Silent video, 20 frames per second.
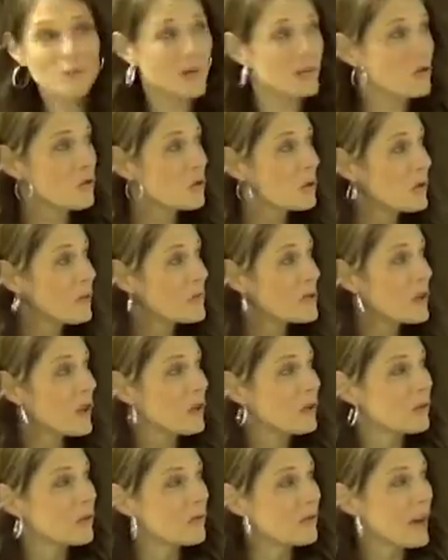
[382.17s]
Restrooms
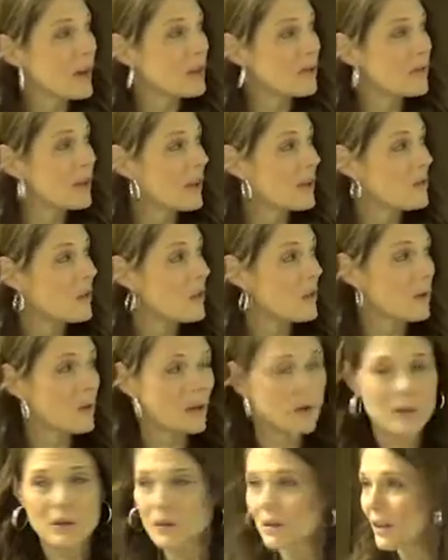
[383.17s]
are right around the
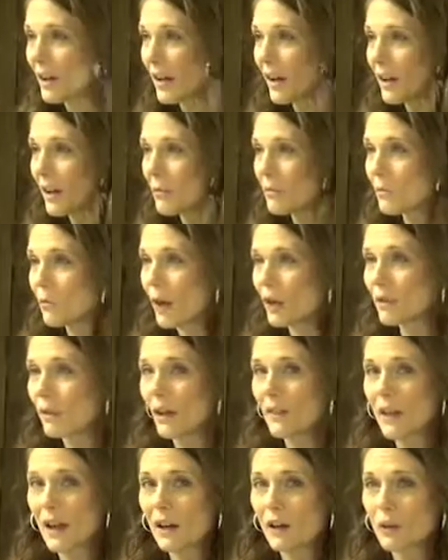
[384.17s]
corner, right
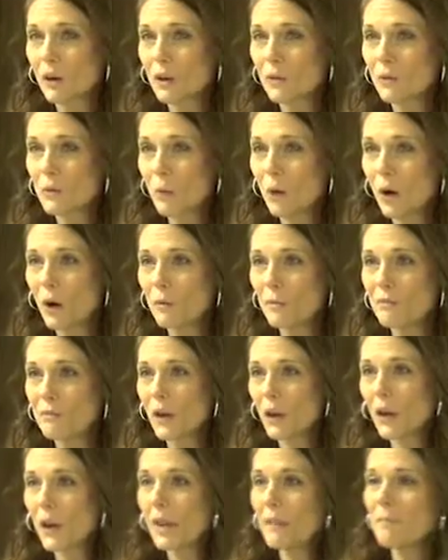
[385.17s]
around that curved wall,
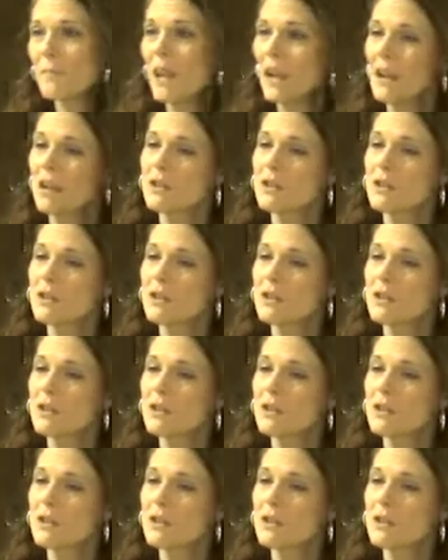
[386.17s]
okay?